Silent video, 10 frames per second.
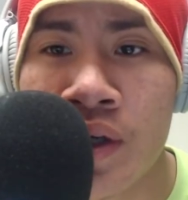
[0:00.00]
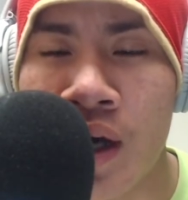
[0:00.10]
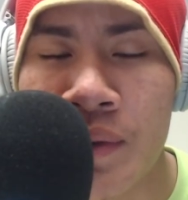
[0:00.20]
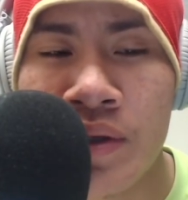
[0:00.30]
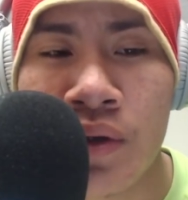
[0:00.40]
I
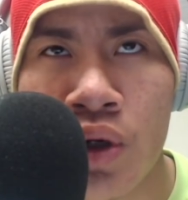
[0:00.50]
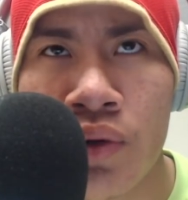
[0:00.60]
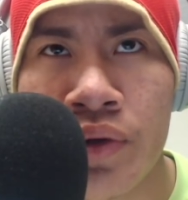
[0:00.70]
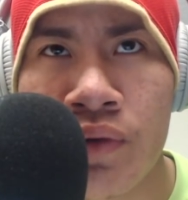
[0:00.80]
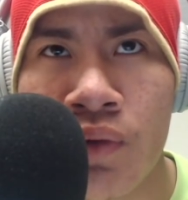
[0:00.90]
mean, they're
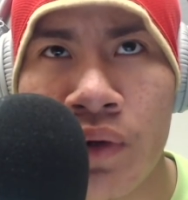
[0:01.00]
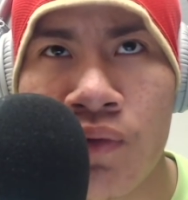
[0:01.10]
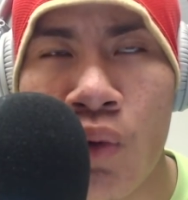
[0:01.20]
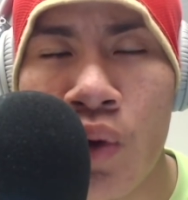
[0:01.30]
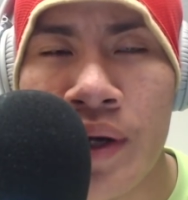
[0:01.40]
certainly, what,
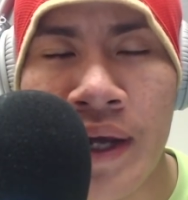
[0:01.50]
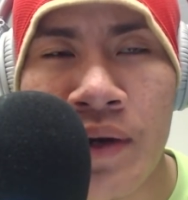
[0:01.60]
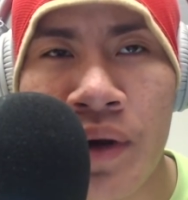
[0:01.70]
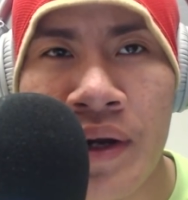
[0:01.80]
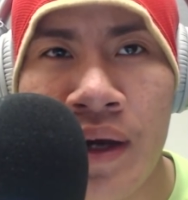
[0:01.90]
four and eight
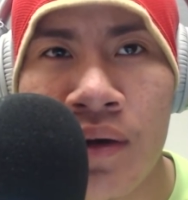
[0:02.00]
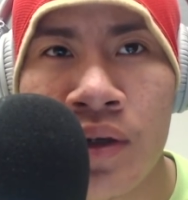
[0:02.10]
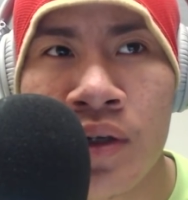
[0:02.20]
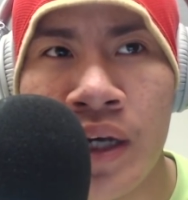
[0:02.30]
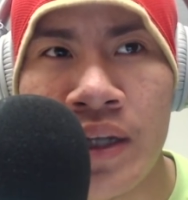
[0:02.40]
right now,
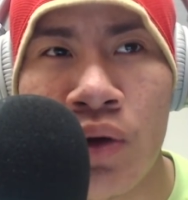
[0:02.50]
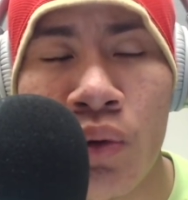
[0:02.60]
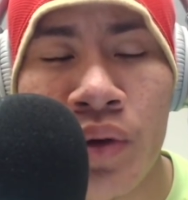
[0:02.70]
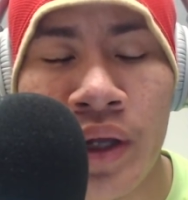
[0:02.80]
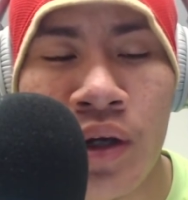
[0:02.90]
and they're
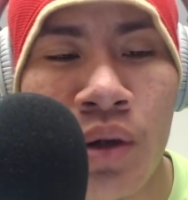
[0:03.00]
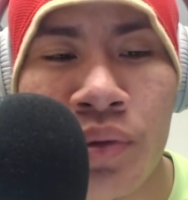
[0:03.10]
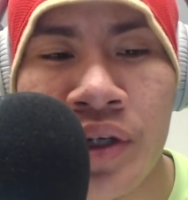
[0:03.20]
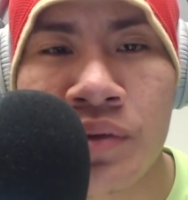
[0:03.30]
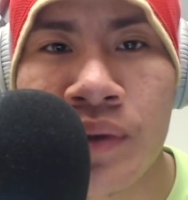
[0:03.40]
only like a couple
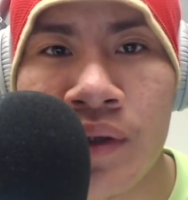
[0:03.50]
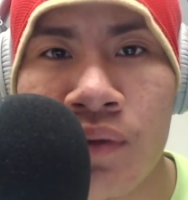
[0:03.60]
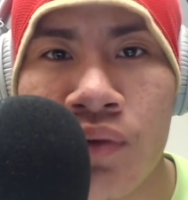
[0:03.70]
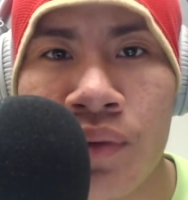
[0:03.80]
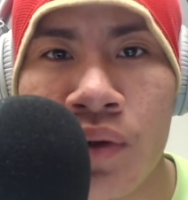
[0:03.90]
games behind the,
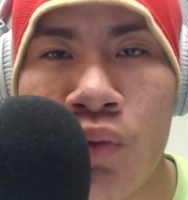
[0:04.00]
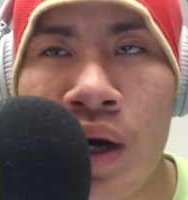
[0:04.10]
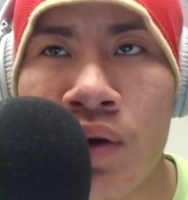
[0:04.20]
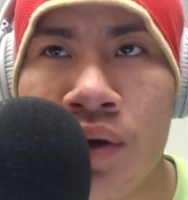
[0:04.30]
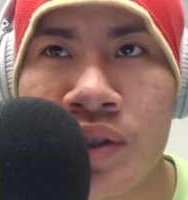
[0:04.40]
from the
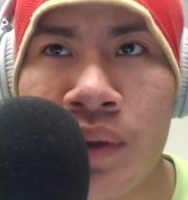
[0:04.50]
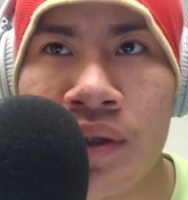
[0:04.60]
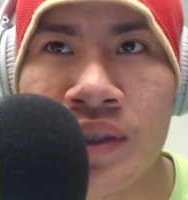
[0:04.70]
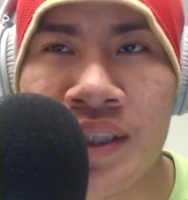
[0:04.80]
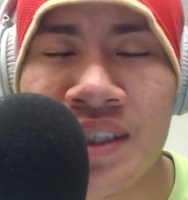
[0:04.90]
wild card spot,
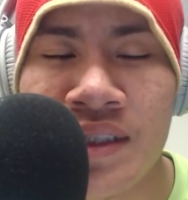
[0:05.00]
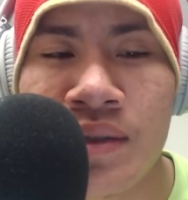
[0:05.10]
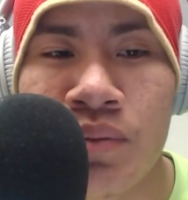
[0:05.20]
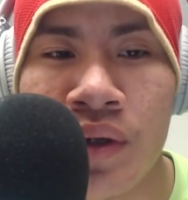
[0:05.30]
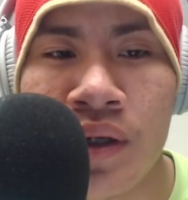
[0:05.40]
the sixth
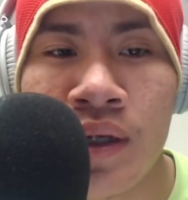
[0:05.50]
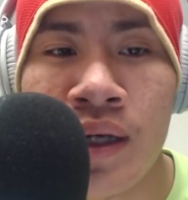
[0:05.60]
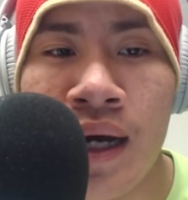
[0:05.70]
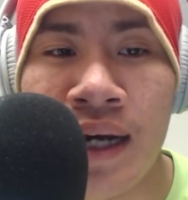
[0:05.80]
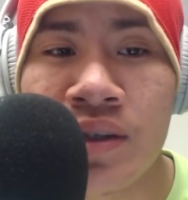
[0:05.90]
seed, but
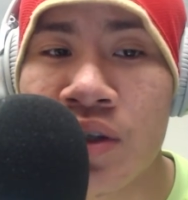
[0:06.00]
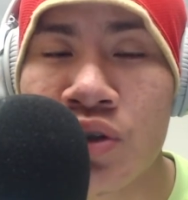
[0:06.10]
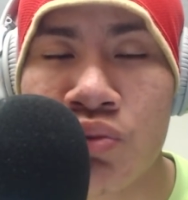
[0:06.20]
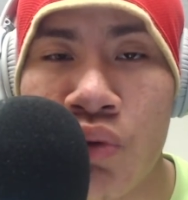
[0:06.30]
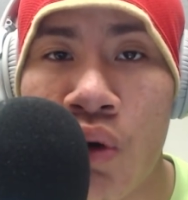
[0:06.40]
I think
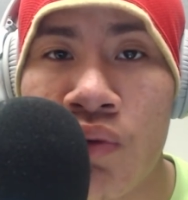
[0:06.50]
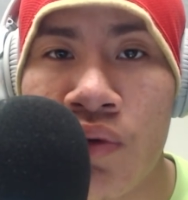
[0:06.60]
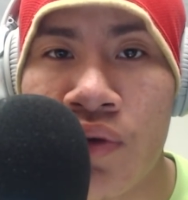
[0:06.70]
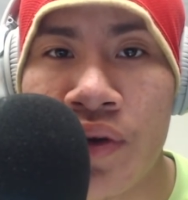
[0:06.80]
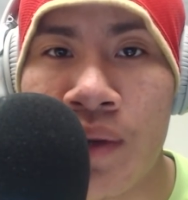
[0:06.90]
it's over
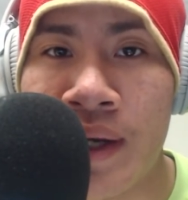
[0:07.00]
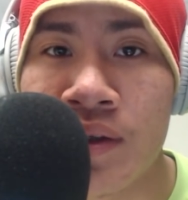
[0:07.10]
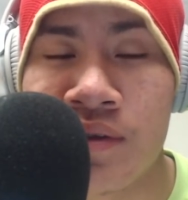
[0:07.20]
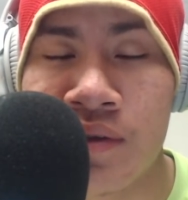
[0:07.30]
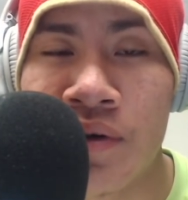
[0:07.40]
for them. I
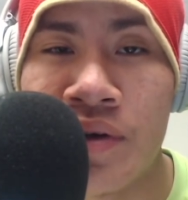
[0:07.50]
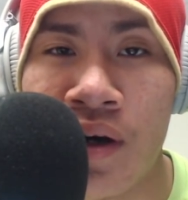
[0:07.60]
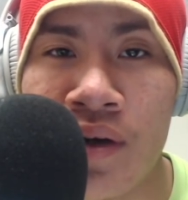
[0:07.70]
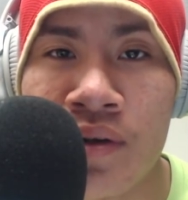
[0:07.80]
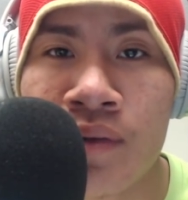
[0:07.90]
think they're
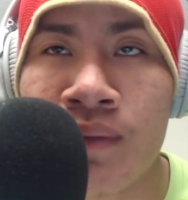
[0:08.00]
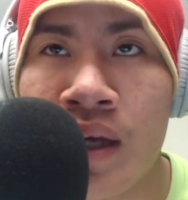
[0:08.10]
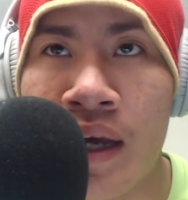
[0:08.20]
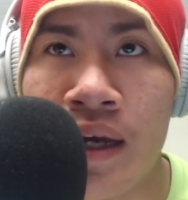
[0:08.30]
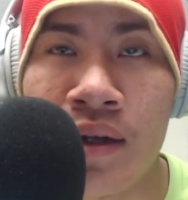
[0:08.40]
done,
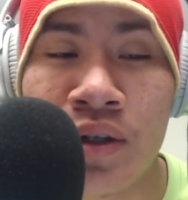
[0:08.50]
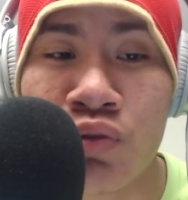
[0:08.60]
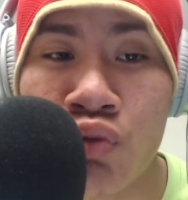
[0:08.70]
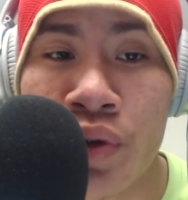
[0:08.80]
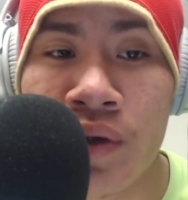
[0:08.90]
and it's
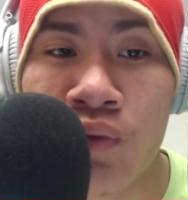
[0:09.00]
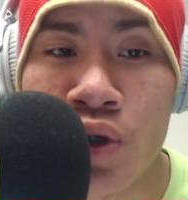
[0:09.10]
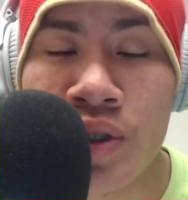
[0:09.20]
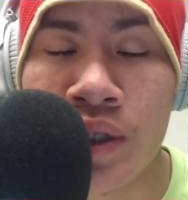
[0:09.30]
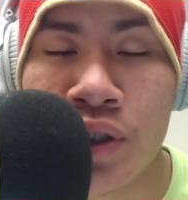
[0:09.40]
really
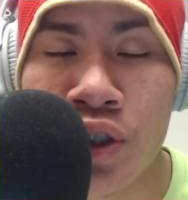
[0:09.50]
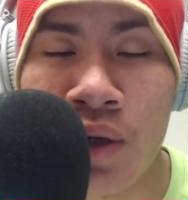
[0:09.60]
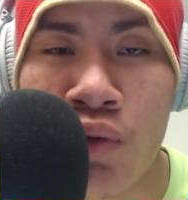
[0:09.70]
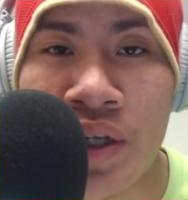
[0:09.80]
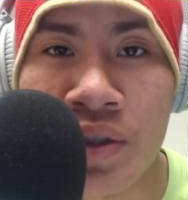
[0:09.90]
unfortunate that
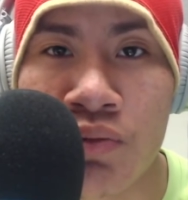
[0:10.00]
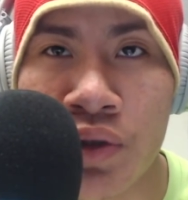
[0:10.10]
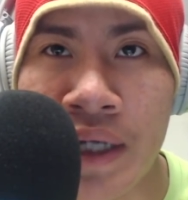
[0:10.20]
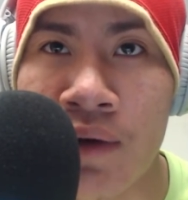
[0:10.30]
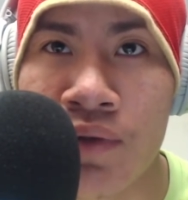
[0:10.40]
Deshaun Watson
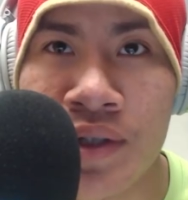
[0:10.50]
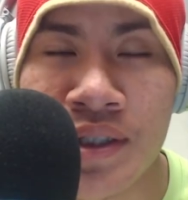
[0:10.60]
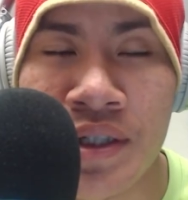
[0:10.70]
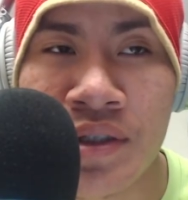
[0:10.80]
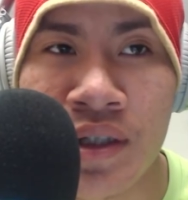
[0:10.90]
was out for the
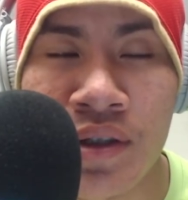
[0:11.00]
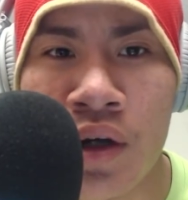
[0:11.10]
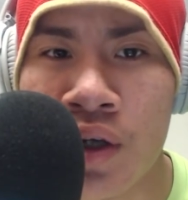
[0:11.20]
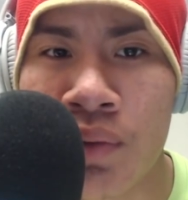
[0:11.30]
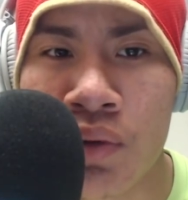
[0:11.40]
season, I think,
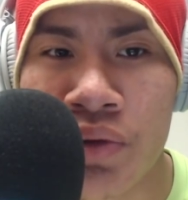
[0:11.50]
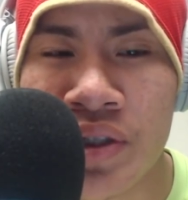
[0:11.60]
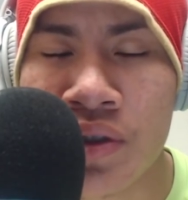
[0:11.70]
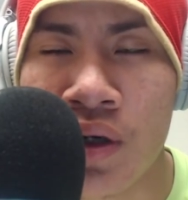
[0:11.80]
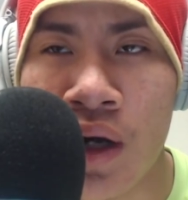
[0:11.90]
a couple of
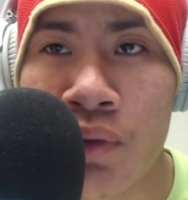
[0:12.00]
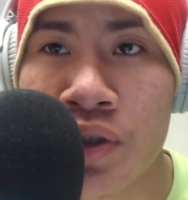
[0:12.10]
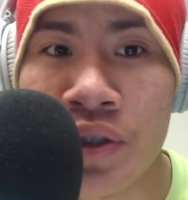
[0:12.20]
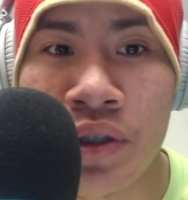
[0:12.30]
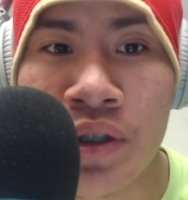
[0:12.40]
weeks ago. I
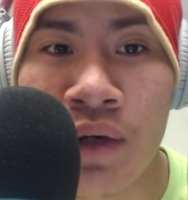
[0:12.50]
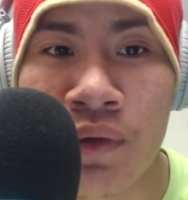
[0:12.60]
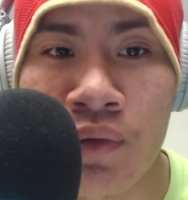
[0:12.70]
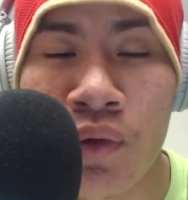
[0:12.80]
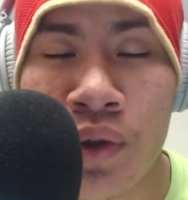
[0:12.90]
wish he had a
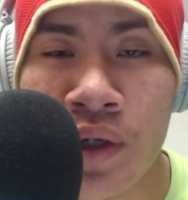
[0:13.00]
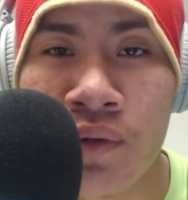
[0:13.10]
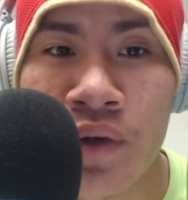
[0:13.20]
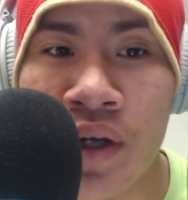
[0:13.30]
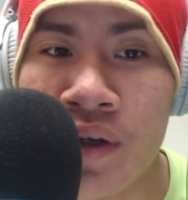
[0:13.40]
full
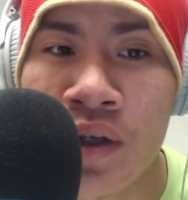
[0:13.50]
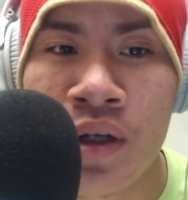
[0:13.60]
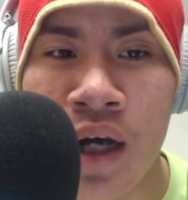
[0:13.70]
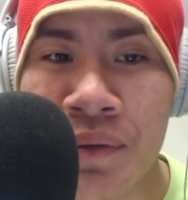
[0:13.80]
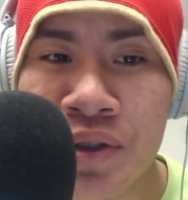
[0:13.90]
recovery, and
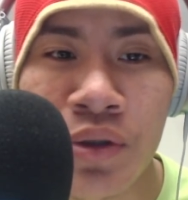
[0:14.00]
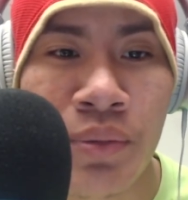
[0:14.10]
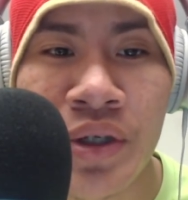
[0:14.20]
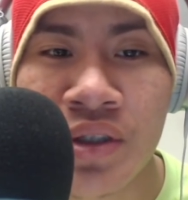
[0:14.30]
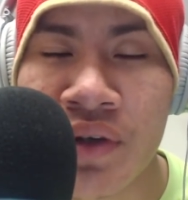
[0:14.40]
I'm still the
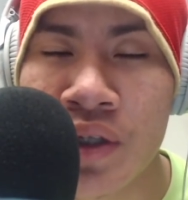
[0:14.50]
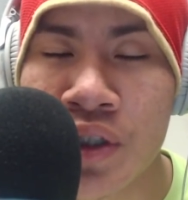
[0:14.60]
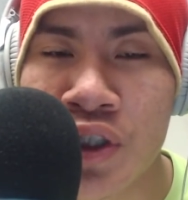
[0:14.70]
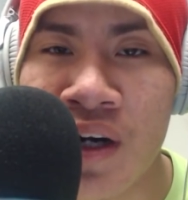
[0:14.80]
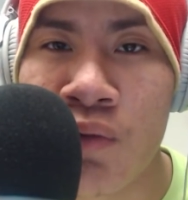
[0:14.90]
biggest fan of
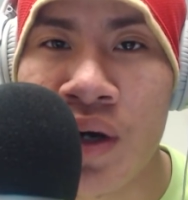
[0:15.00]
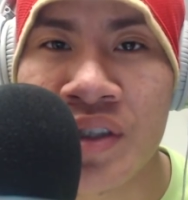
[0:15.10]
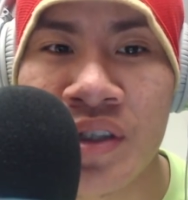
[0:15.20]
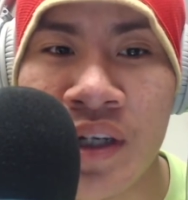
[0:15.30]
Deshaun Watson.